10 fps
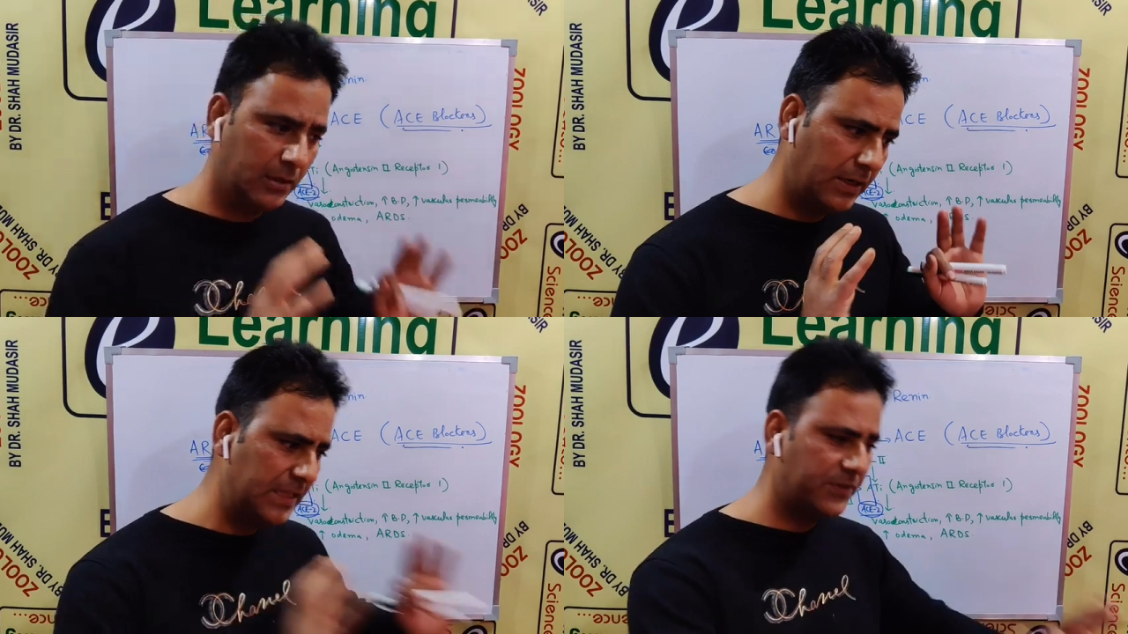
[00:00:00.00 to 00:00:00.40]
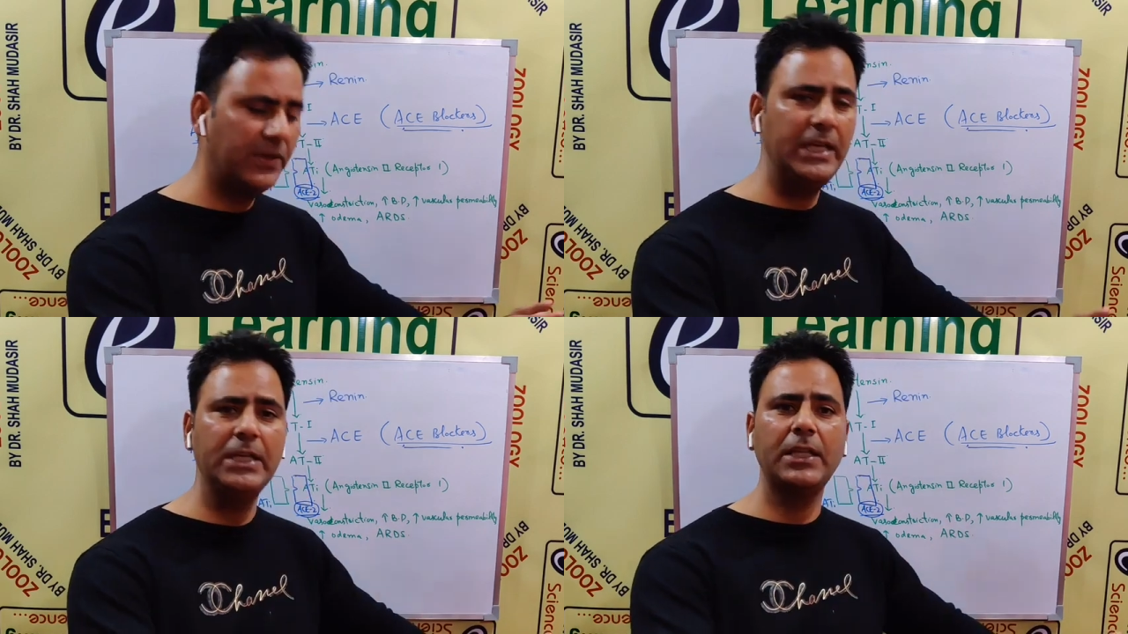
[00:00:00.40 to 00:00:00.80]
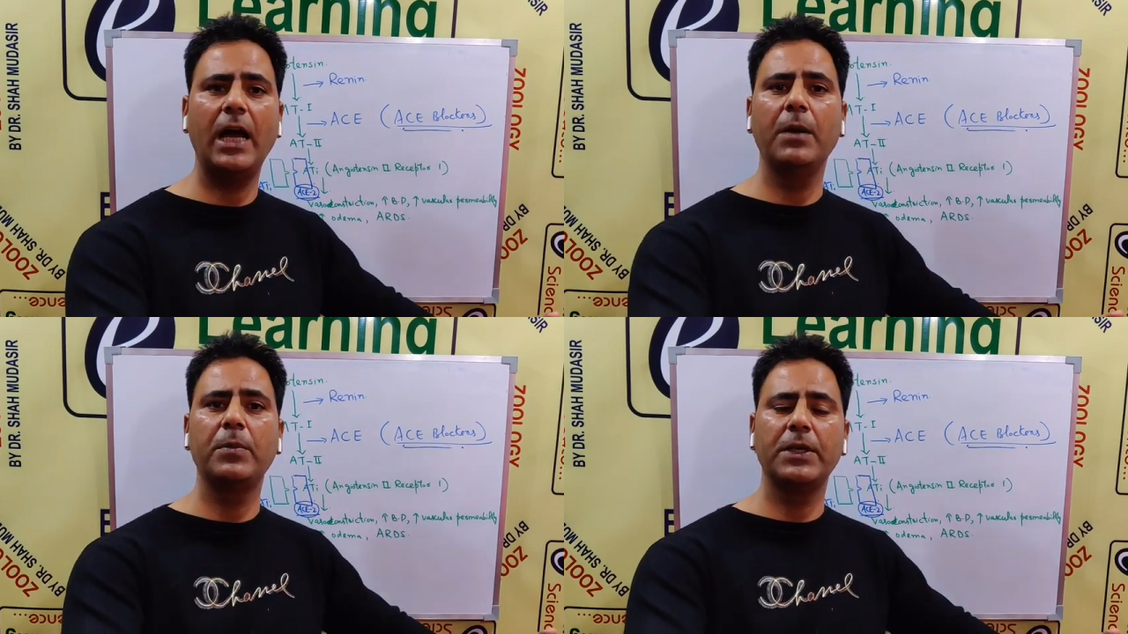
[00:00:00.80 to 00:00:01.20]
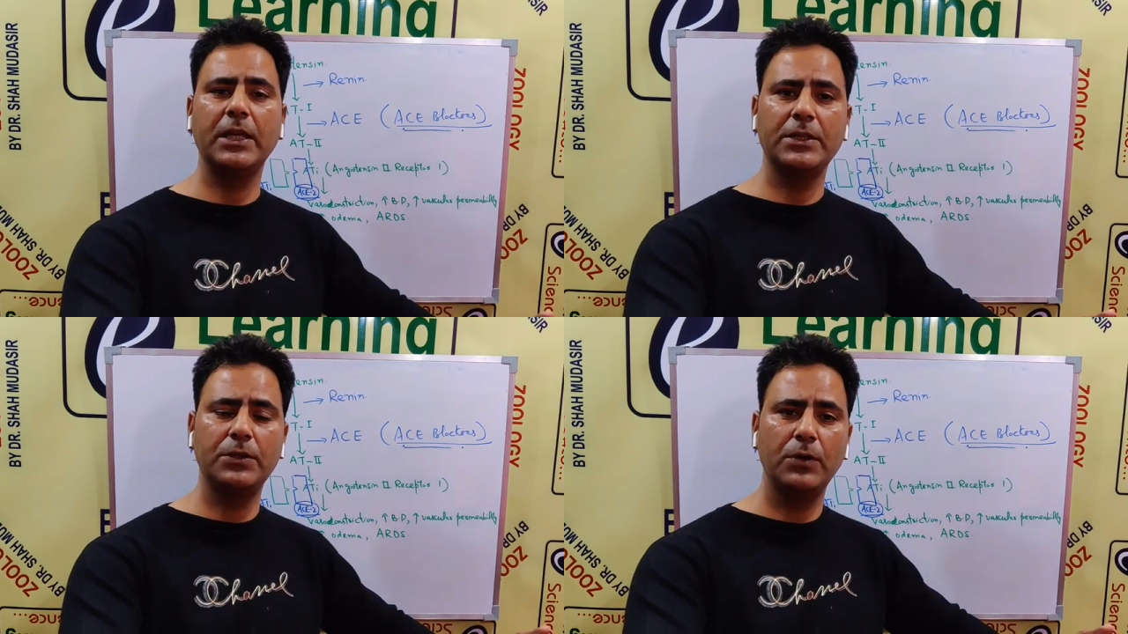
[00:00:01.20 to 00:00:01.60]
restraining the
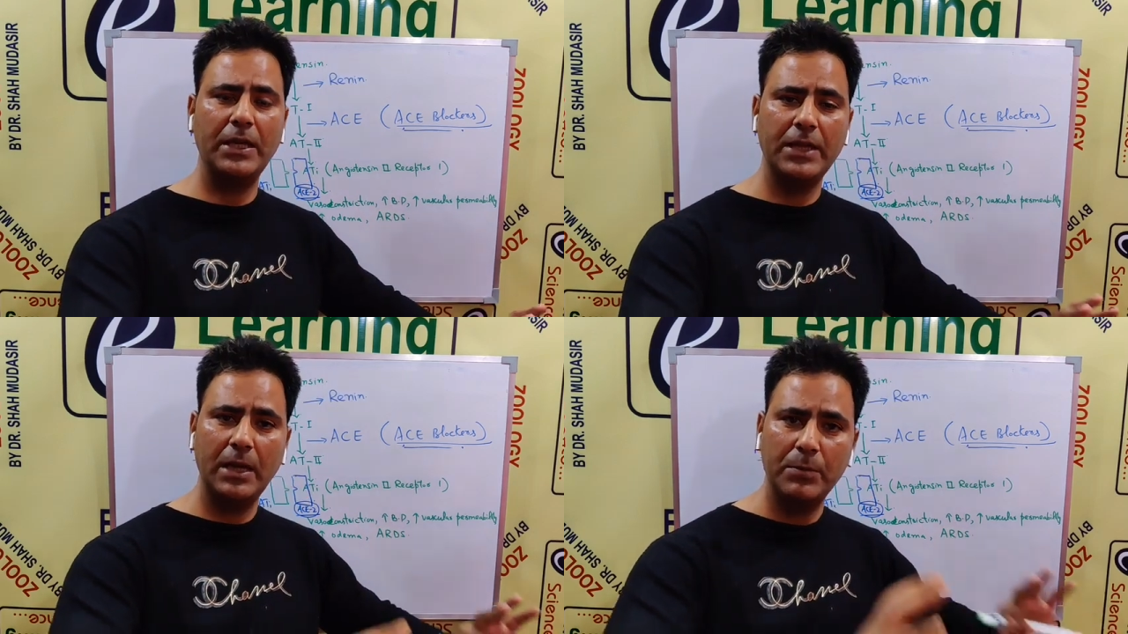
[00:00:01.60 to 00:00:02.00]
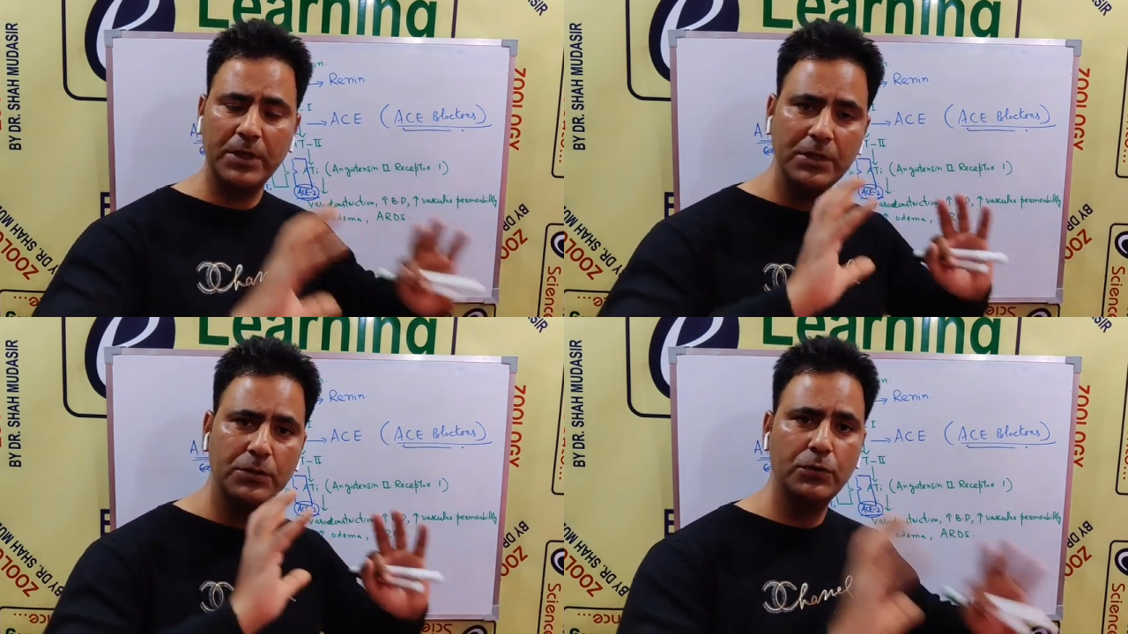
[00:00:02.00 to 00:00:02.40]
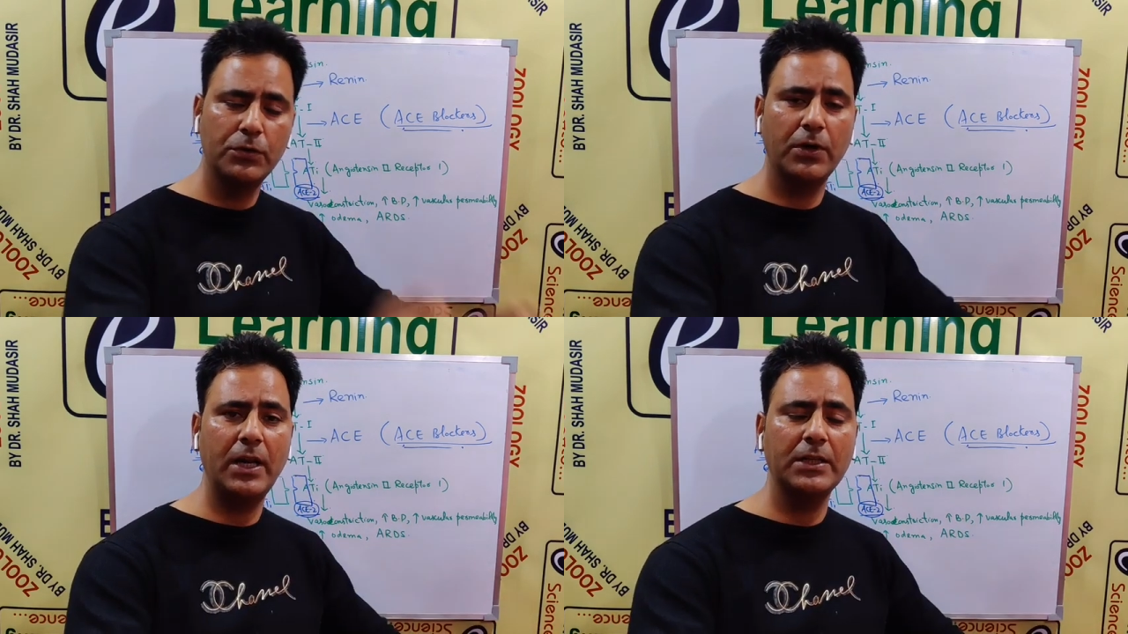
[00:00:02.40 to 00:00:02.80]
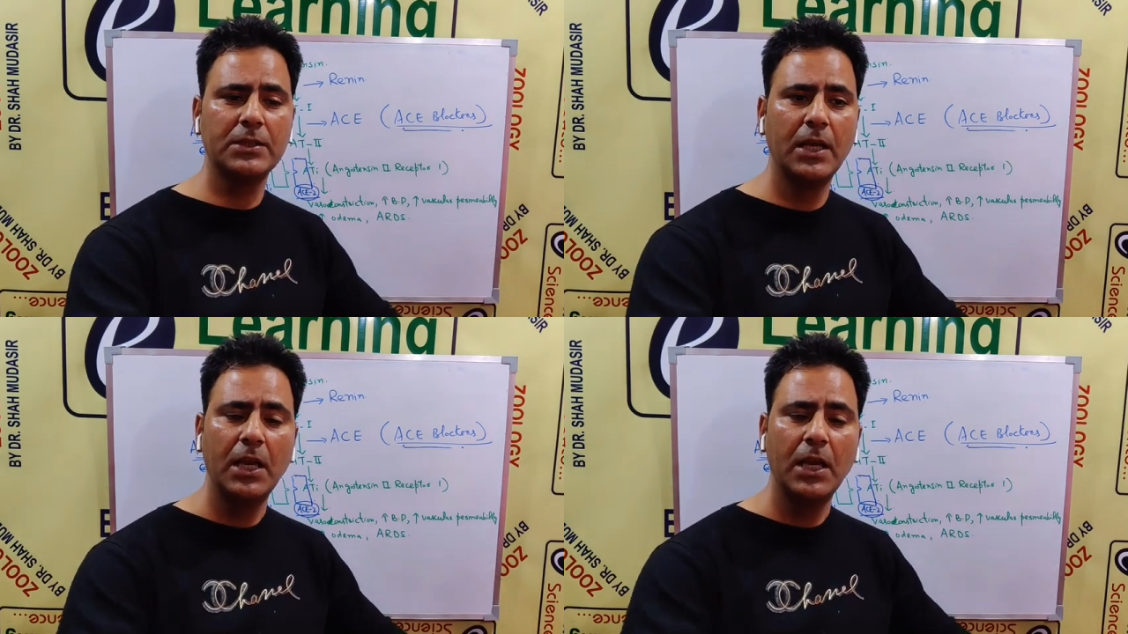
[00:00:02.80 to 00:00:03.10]
antihypertensive drugs